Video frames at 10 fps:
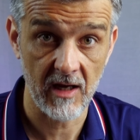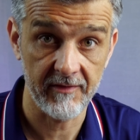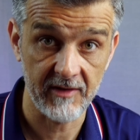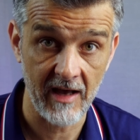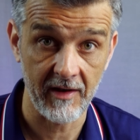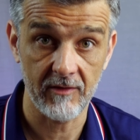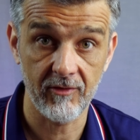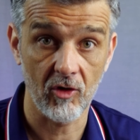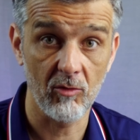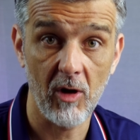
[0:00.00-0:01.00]
I've done it
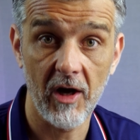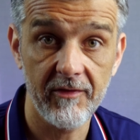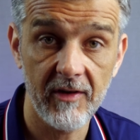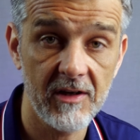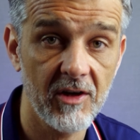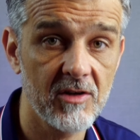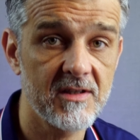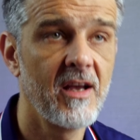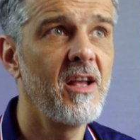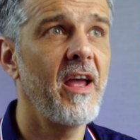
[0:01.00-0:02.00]
for my
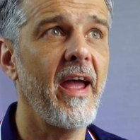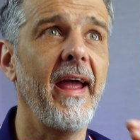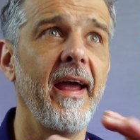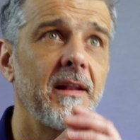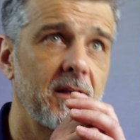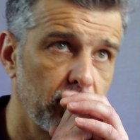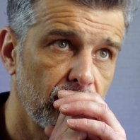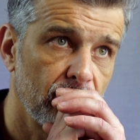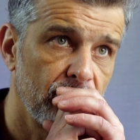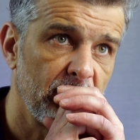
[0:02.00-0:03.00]
videos, and
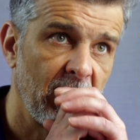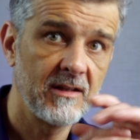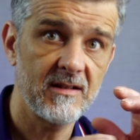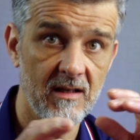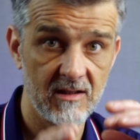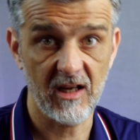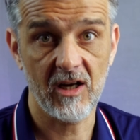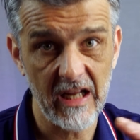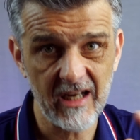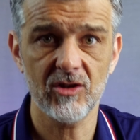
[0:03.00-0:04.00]
since the
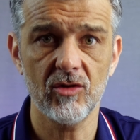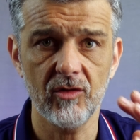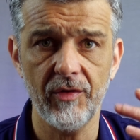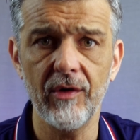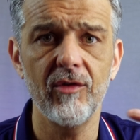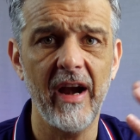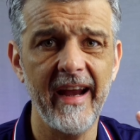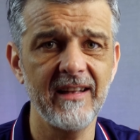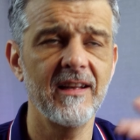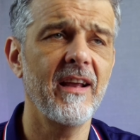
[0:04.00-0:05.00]
click-through
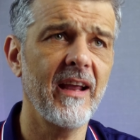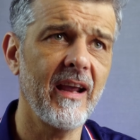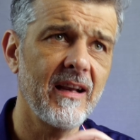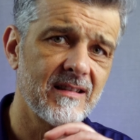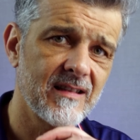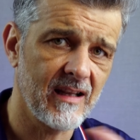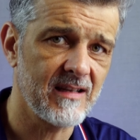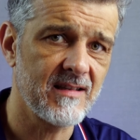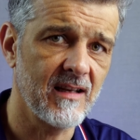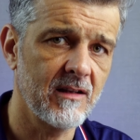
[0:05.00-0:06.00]
rate is
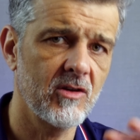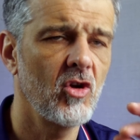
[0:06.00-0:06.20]
decent,